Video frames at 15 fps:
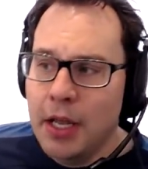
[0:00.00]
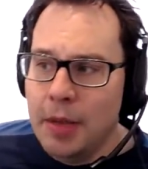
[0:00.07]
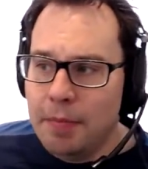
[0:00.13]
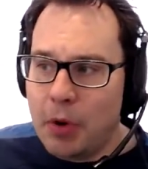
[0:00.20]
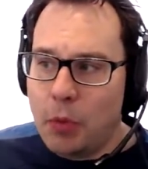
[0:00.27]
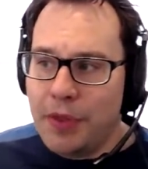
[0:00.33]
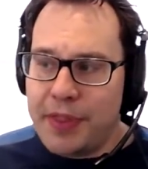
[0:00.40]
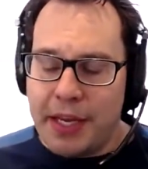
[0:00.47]

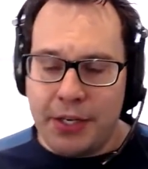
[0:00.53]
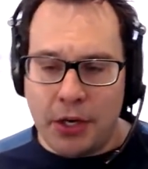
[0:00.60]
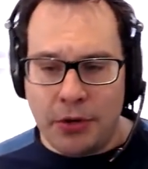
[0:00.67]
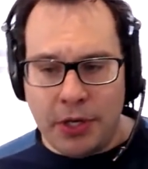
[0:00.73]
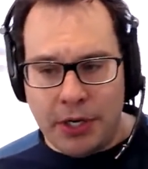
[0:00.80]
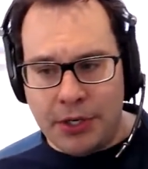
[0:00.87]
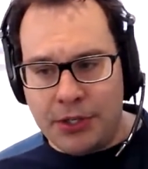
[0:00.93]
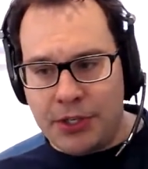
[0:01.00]
But what they
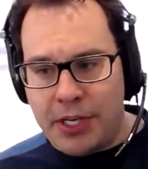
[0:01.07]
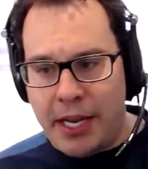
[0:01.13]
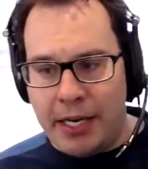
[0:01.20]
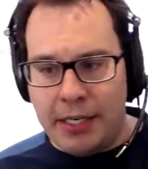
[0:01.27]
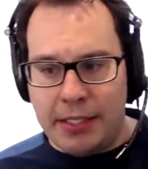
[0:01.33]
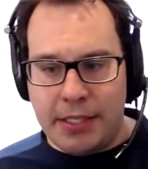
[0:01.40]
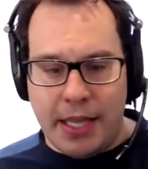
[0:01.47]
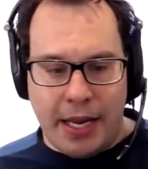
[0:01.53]
don't understand
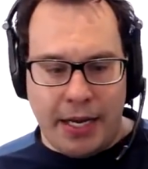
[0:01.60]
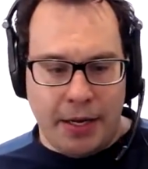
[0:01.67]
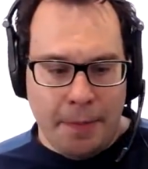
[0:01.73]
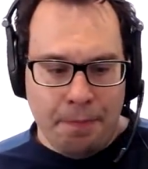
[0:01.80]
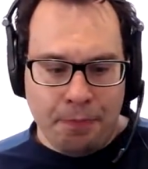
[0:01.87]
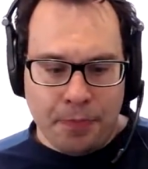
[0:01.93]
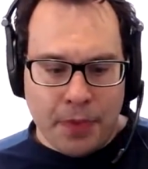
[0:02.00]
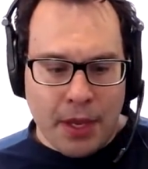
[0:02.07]
is that
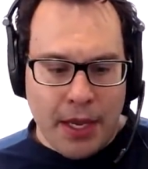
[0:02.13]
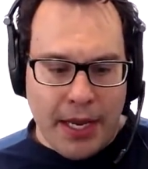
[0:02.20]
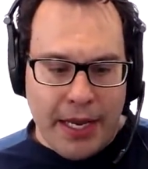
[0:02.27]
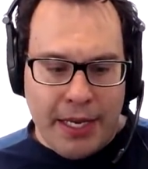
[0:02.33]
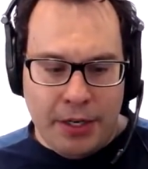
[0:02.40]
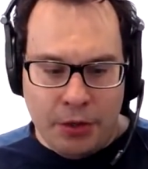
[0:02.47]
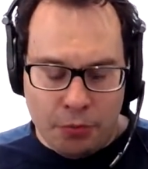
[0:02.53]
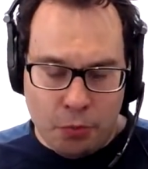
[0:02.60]

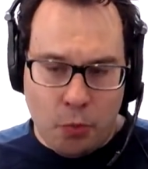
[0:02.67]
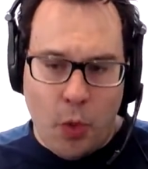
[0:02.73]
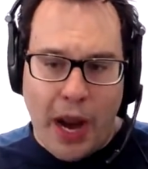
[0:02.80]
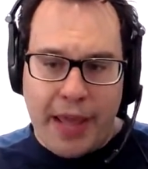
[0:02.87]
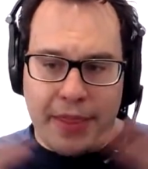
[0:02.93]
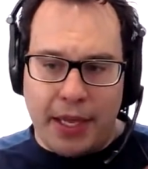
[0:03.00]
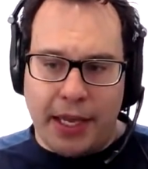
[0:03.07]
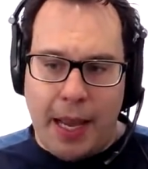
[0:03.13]
in the
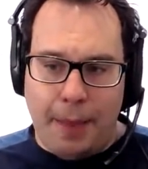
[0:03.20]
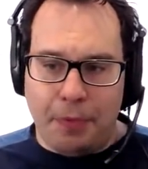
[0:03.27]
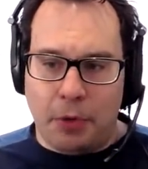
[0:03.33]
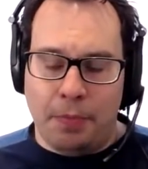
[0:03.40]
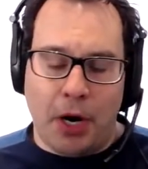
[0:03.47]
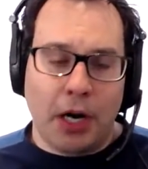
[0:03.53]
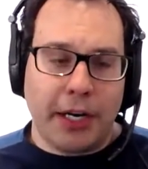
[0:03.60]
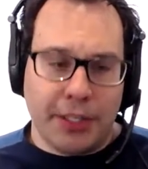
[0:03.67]
way that capital
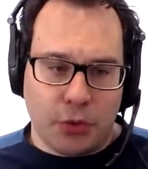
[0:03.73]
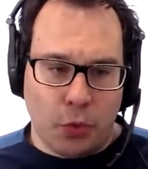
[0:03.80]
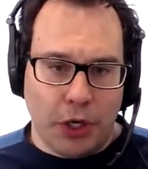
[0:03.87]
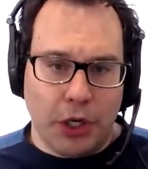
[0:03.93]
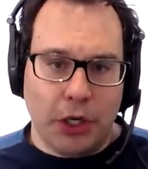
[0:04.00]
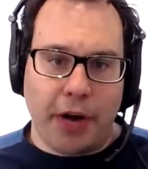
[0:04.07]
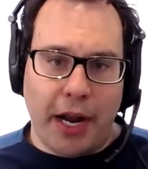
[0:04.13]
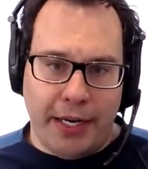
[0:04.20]
markets
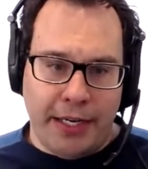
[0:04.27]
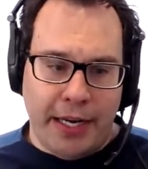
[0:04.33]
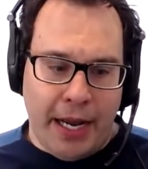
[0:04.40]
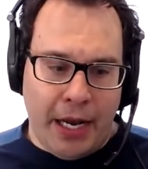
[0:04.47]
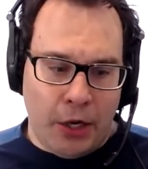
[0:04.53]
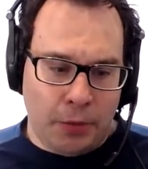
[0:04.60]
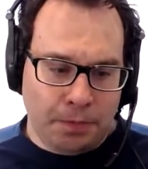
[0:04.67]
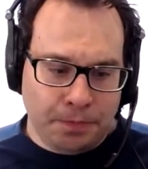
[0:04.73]
work right
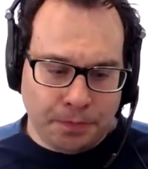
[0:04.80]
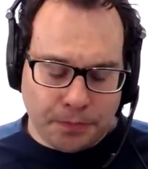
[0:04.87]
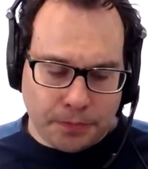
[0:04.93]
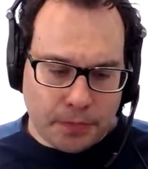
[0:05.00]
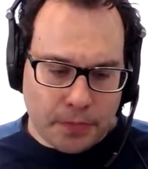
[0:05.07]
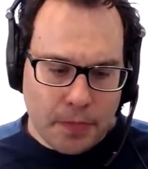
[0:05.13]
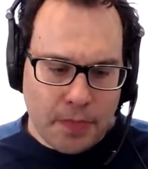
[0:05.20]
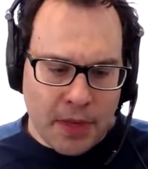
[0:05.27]
now,
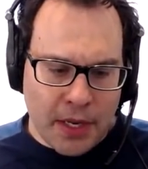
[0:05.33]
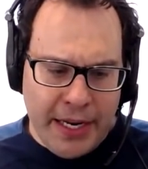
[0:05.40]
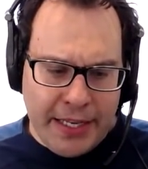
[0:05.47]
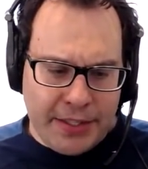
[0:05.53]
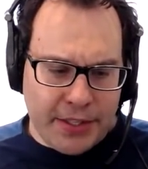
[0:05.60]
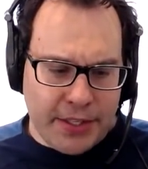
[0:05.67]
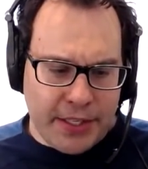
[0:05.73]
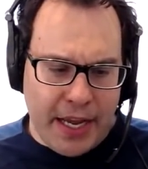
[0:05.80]

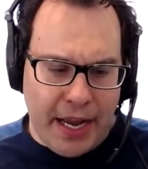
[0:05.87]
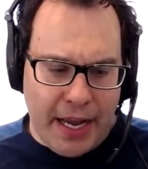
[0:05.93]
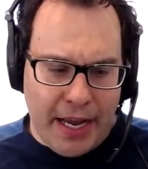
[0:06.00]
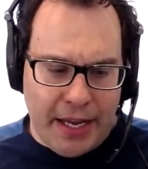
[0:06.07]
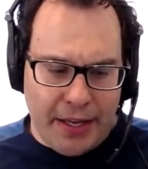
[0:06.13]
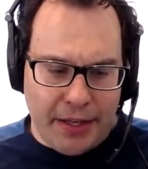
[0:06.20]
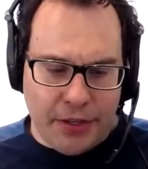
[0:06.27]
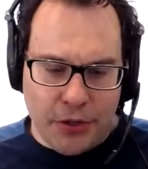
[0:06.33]
it's
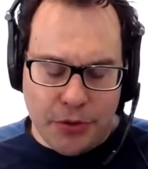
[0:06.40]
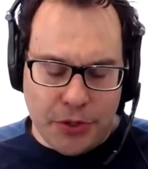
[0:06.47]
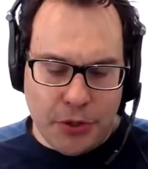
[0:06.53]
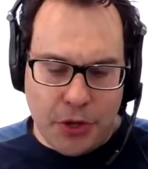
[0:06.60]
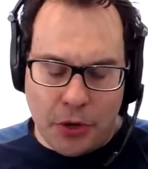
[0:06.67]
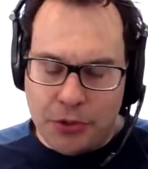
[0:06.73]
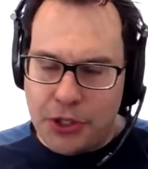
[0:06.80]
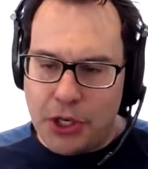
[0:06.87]
you
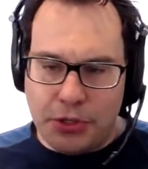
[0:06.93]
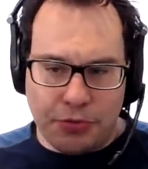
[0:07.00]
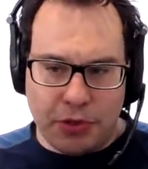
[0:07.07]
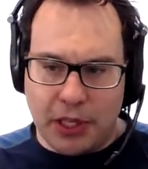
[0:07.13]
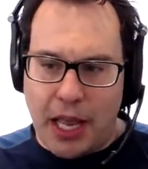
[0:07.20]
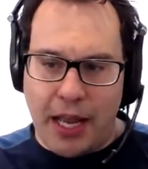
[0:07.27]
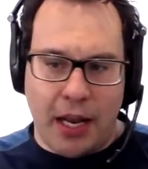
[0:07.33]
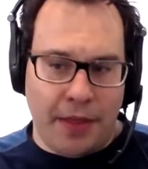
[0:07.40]
don't just
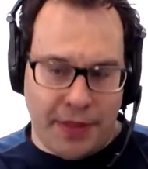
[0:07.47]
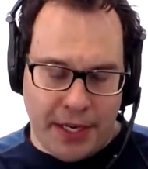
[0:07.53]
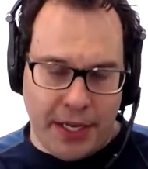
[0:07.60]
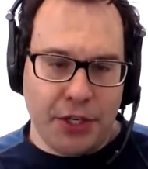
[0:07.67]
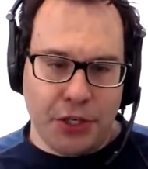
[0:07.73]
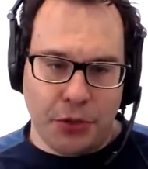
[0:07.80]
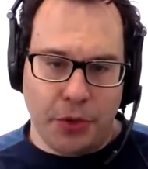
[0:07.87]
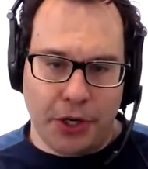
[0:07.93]
rely on the
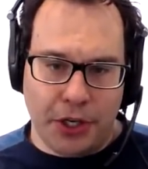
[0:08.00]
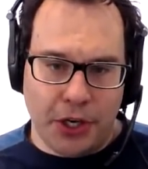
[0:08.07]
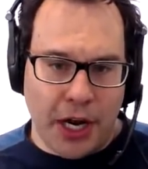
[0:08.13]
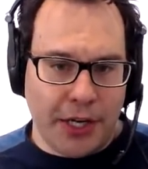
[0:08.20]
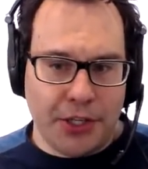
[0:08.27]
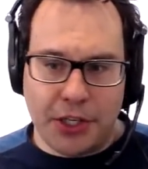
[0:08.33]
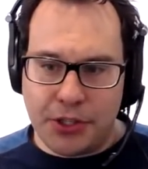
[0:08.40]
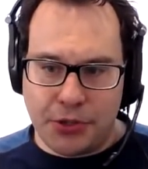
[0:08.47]
issuer. You're
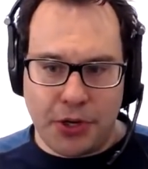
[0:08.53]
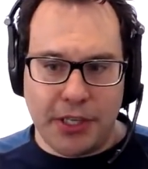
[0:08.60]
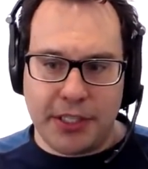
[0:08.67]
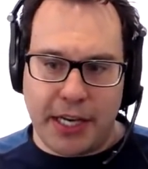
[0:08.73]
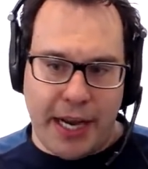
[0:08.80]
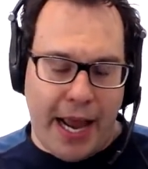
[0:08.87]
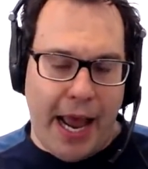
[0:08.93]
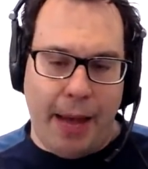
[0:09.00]
not just
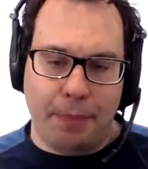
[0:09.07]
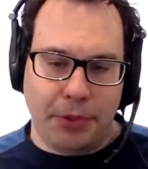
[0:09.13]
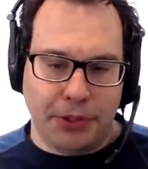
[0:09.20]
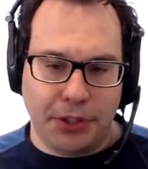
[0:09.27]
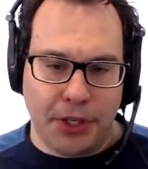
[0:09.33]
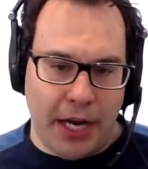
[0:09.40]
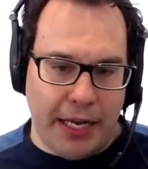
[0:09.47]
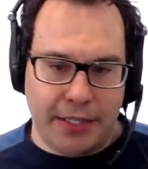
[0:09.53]
trusting Apple
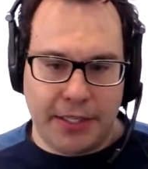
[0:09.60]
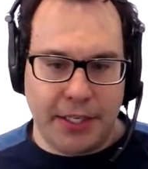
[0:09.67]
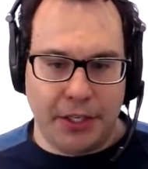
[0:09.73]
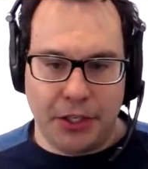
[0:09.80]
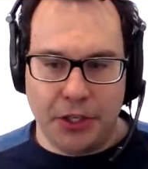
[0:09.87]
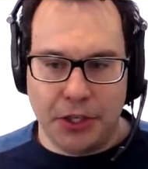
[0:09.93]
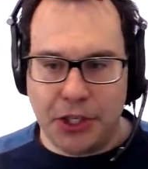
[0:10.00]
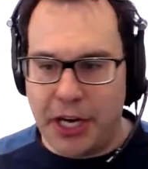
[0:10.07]
to not steal
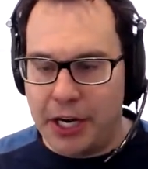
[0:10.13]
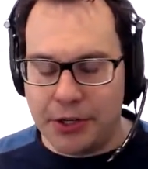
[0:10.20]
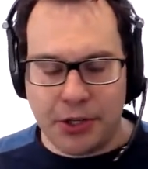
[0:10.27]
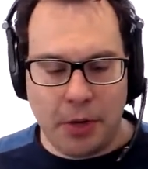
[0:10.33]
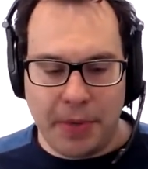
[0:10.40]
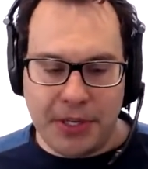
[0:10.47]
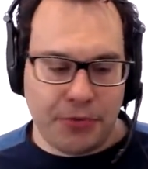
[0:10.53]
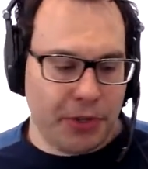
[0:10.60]
your shares.
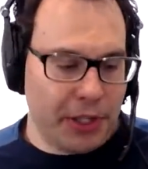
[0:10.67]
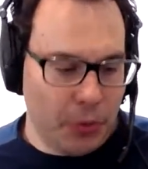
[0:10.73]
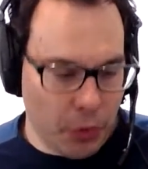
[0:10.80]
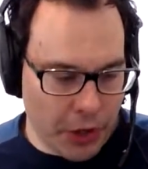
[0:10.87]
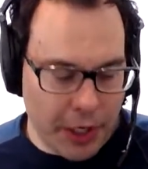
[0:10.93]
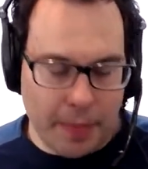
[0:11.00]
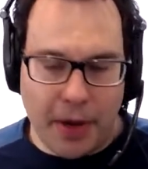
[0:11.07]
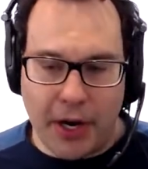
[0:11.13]
Nobody's really
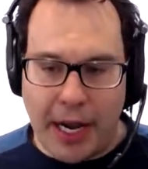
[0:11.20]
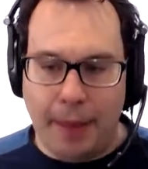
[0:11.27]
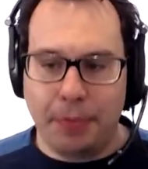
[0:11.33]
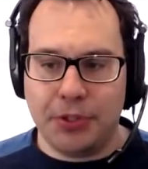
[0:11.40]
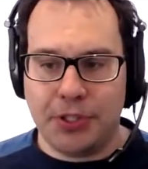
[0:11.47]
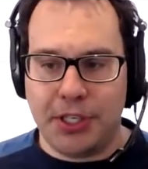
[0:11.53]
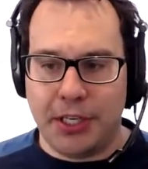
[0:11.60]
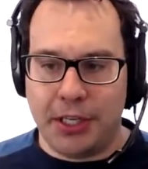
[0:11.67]
worried about Apple
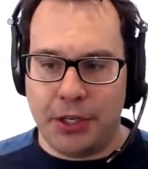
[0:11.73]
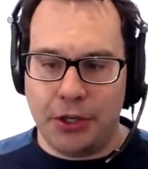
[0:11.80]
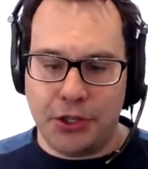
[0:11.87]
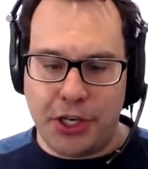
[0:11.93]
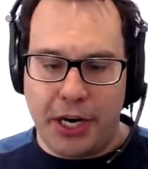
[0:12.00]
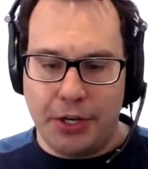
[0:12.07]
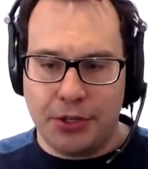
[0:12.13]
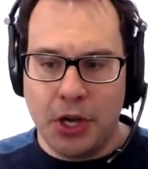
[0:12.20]
stealing your
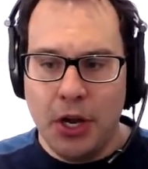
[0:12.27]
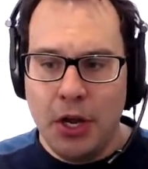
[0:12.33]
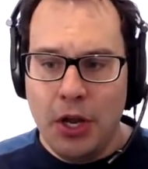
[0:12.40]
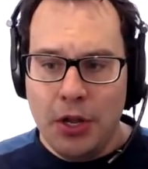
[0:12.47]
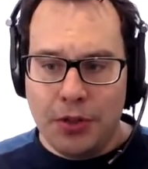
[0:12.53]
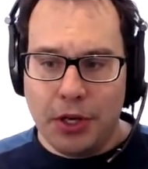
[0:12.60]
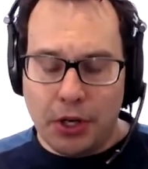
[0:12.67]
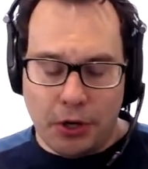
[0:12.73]
shares.
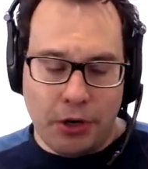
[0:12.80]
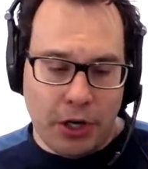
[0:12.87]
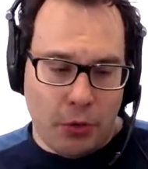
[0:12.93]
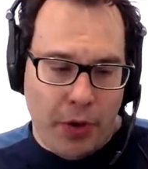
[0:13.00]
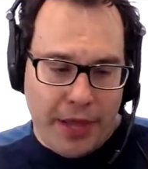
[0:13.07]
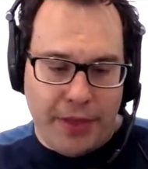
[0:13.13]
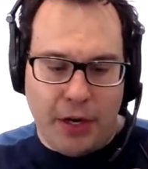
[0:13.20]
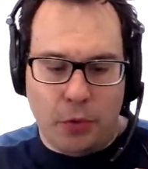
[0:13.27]
The current
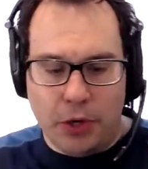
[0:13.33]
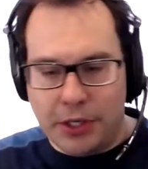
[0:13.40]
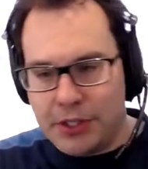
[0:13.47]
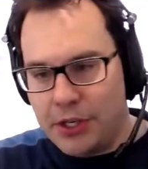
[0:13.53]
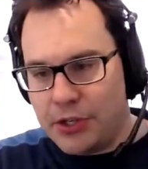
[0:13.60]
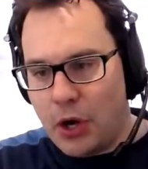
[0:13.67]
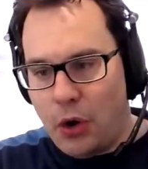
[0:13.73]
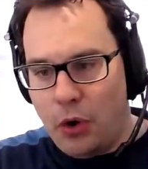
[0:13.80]
way that it works,
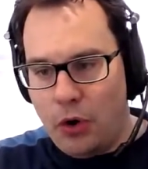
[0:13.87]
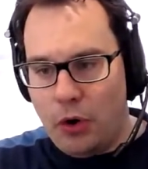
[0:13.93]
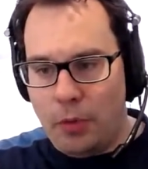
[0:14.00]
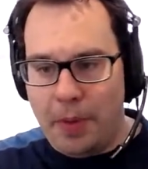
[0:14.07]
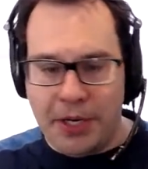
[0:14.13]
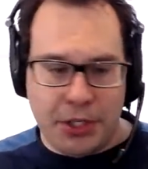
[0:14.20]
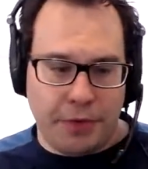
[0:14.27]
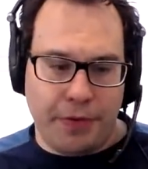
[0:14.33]
there's a whole
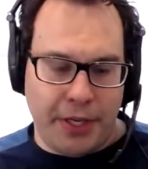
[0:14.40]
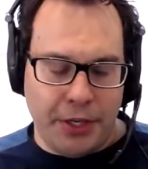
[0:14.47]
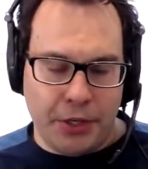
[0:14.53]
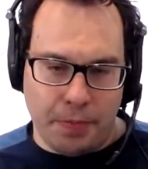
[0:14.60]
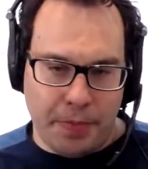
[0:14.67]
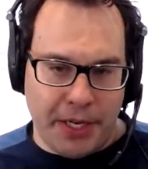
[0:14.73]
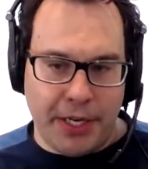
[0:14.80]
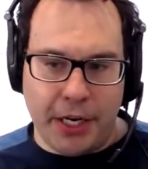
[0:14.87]
bunch of
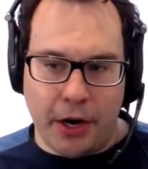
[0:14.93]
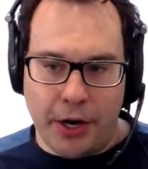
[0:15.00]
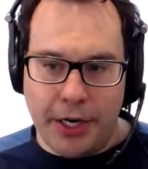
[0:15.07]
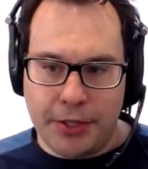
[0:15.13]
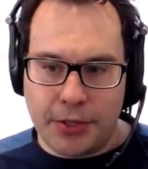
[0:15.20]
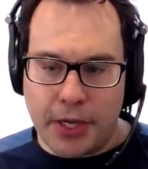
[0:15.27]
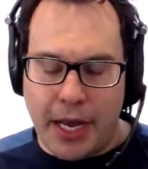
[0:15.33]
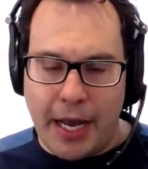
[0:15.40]

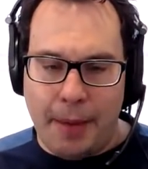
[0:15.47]
intermediaries.